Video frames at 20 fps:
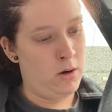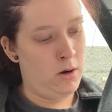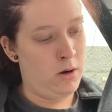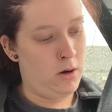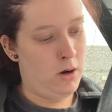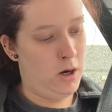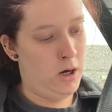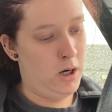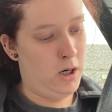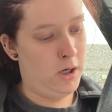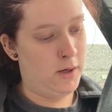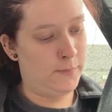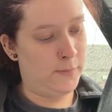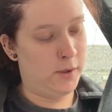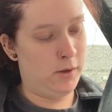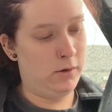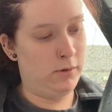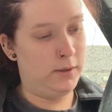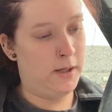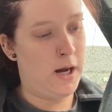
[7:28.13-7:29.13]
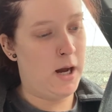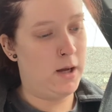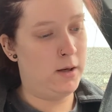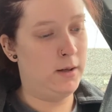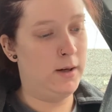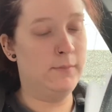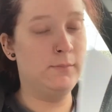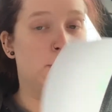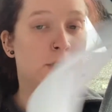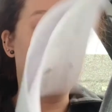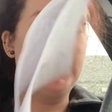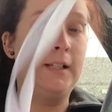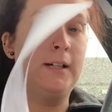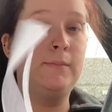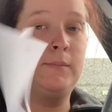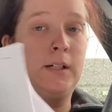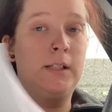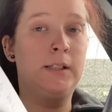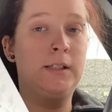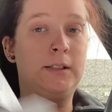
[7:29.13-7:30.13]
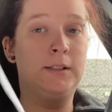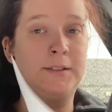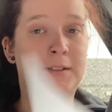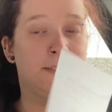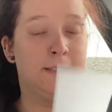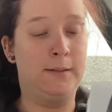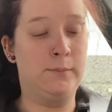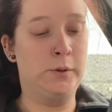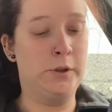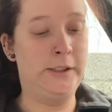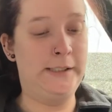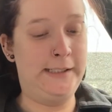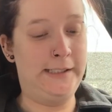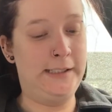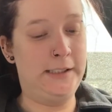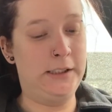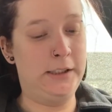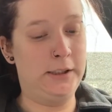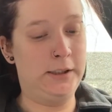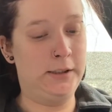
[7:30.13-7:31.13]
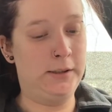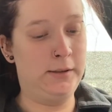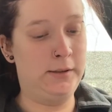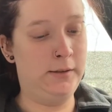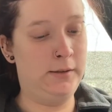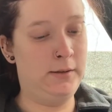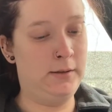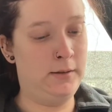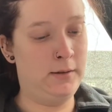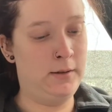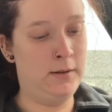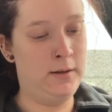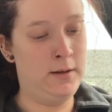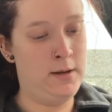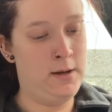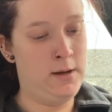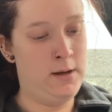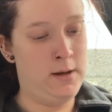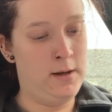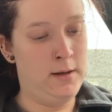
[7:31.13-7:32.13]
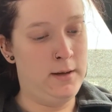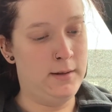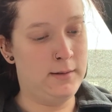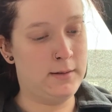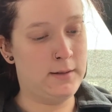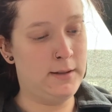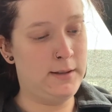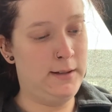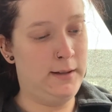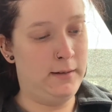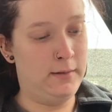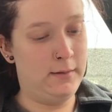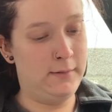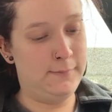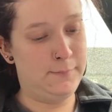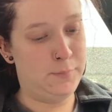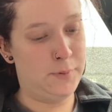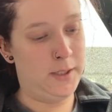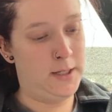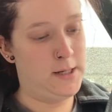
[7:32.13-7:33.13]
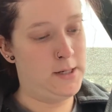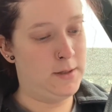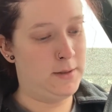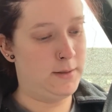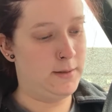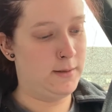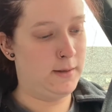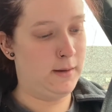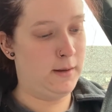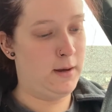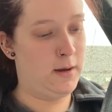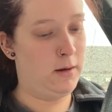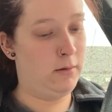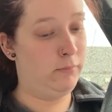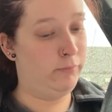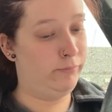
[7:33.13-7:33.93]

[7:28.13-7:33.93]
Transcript: Hold on, I'm looking at my little summary here. It's got enough pages, like.